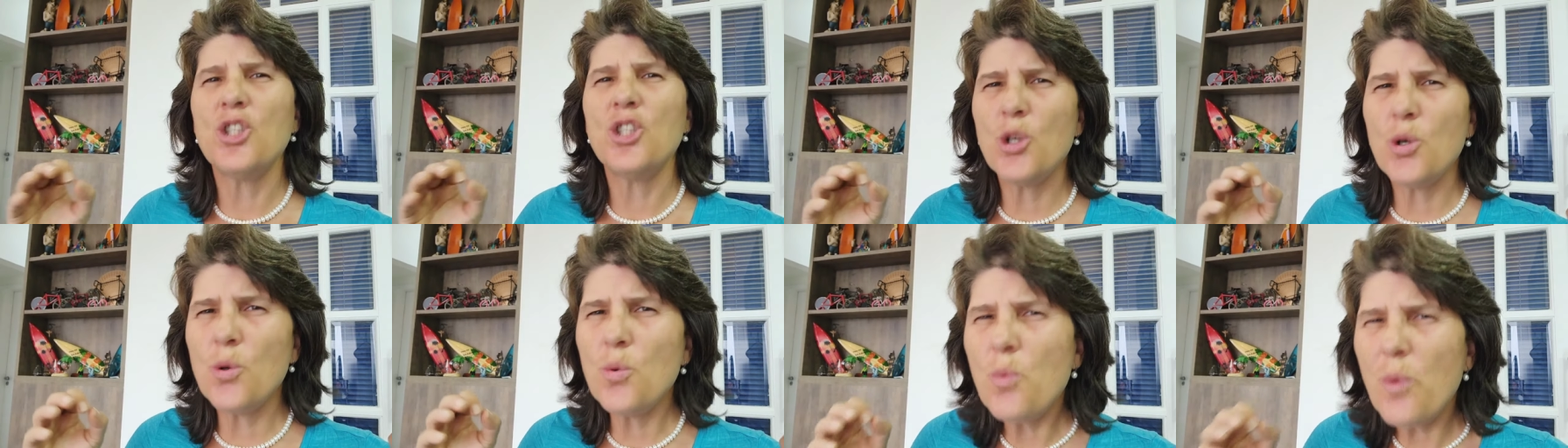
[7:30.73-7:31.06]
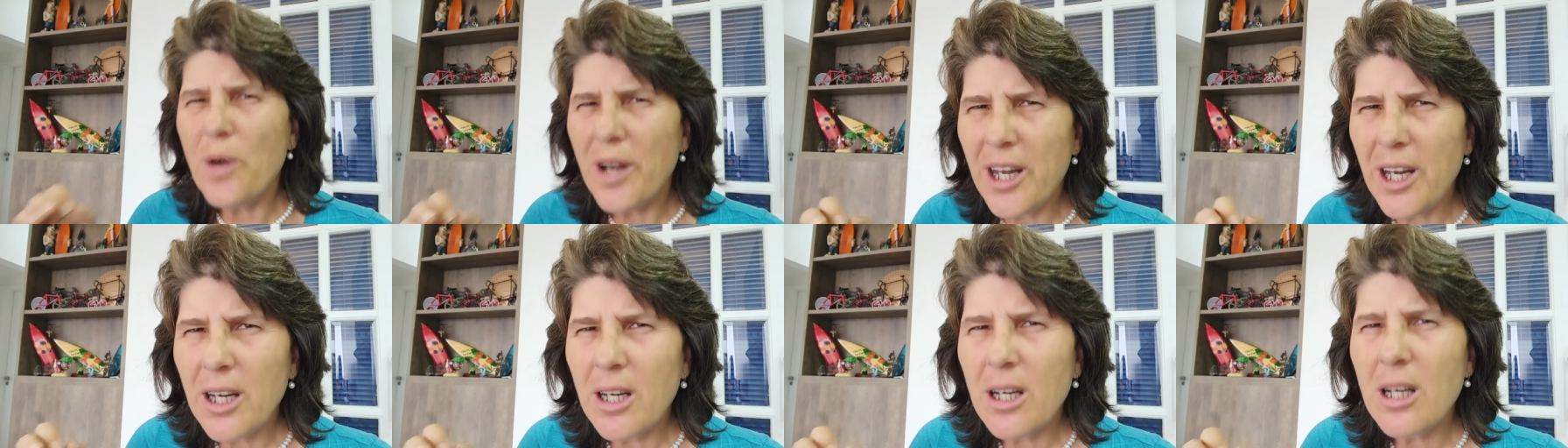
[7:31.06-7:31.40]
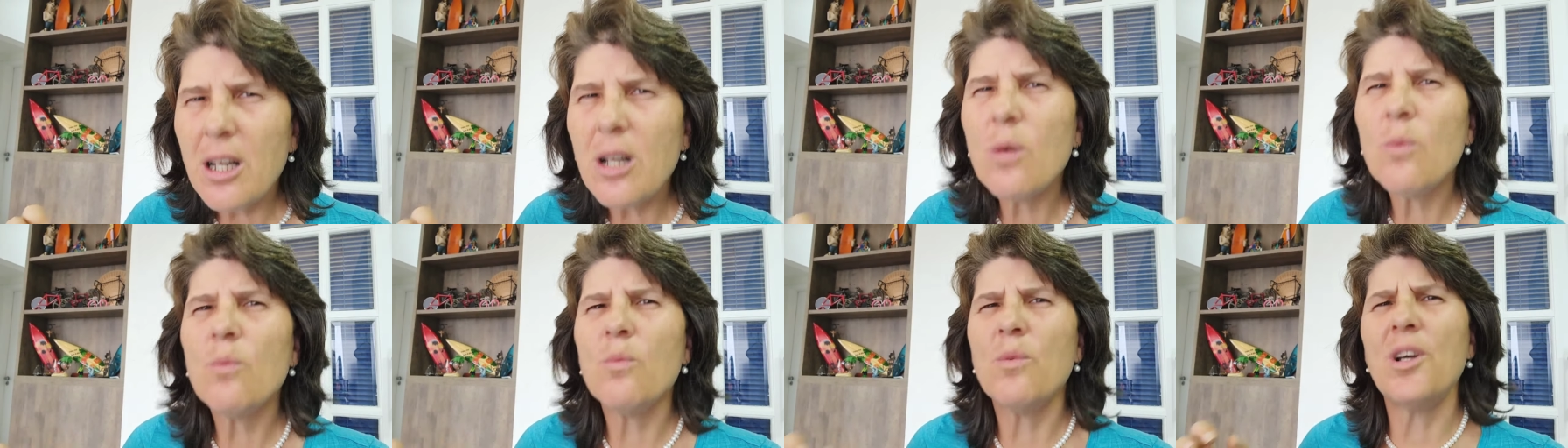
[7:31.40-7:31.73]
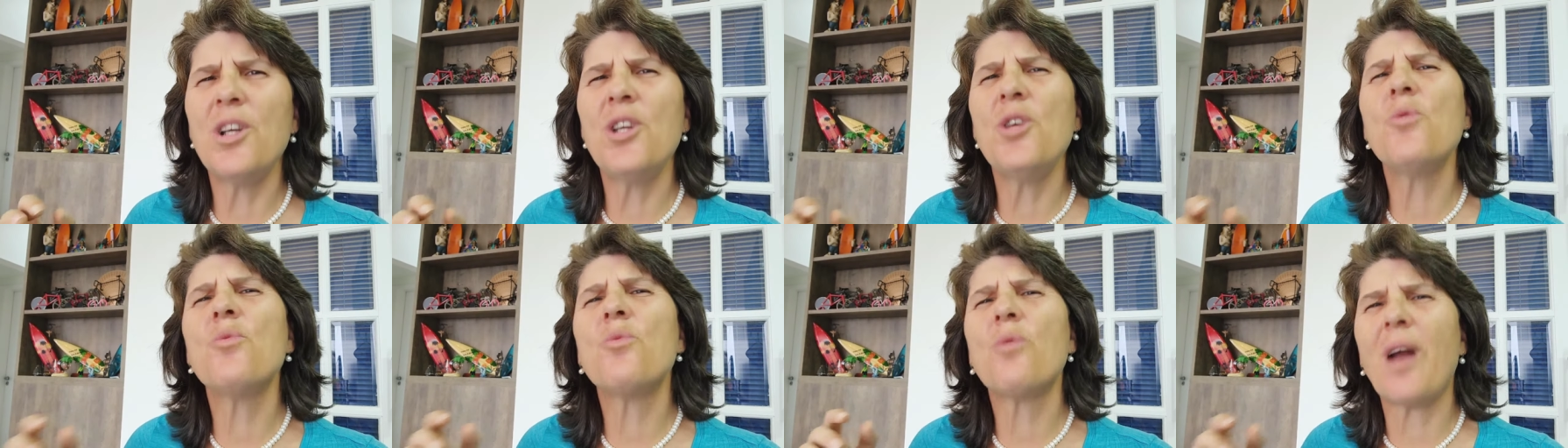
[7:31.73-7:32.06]
to wear
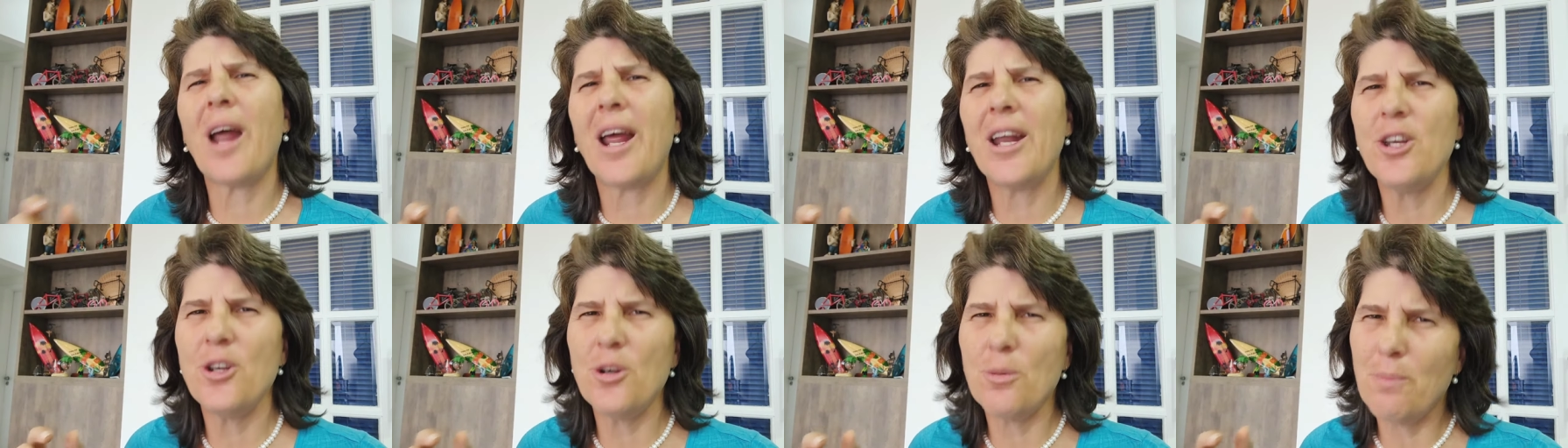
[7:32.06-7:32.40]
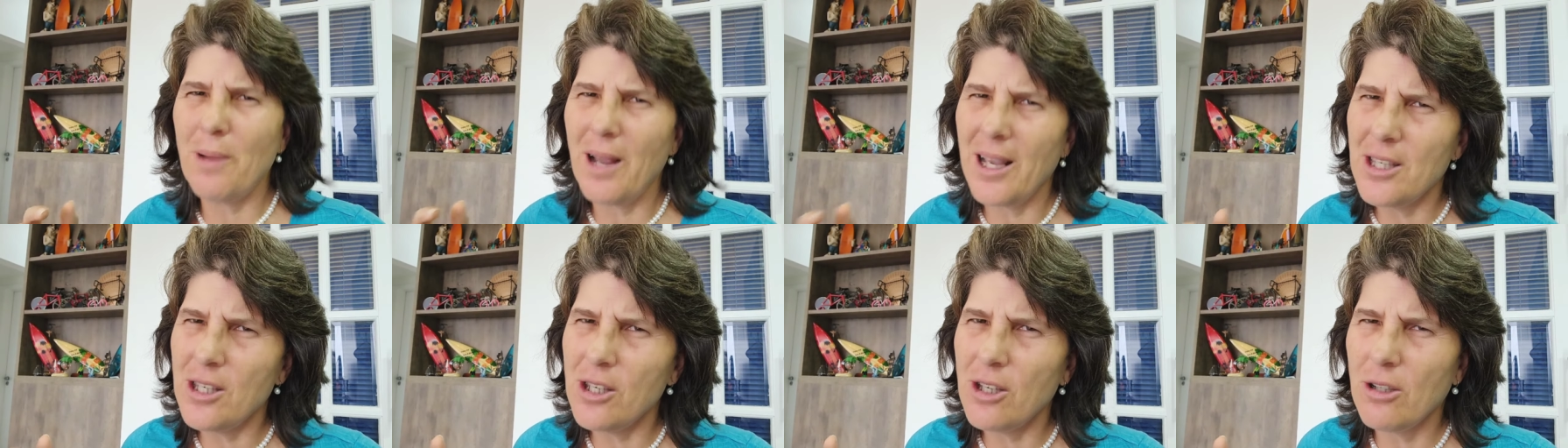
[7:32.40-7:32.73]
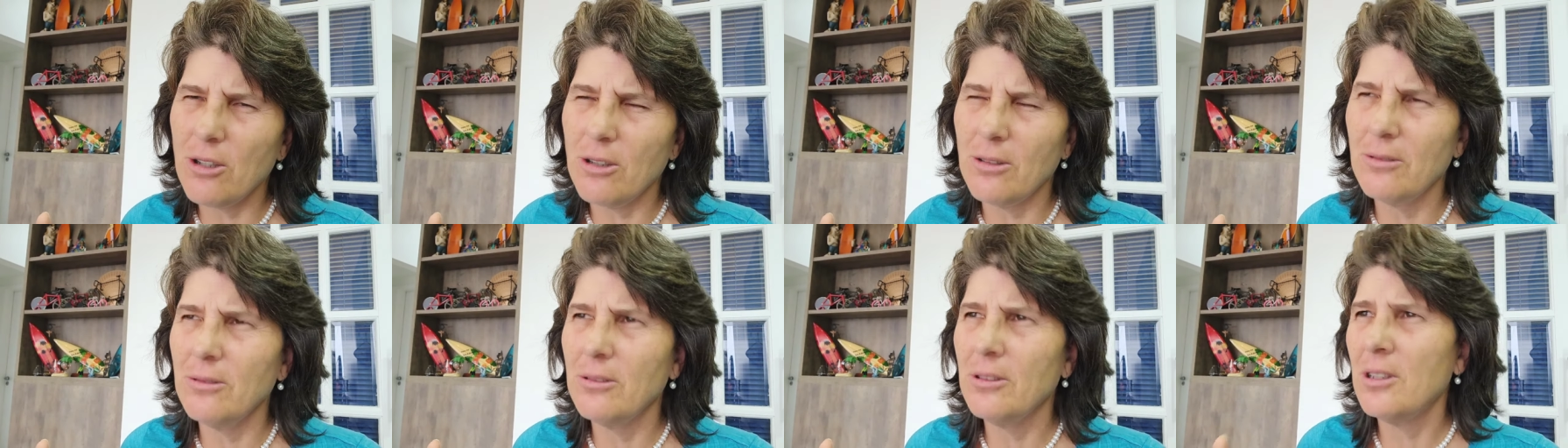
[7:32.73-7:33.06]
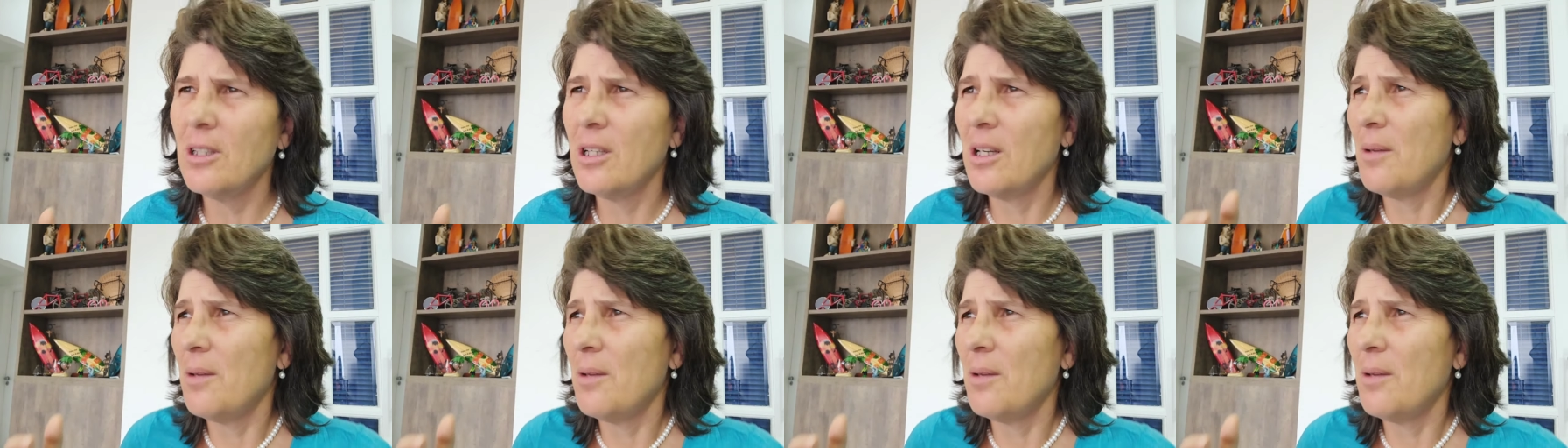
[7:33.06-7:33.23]
when you ride your bicycle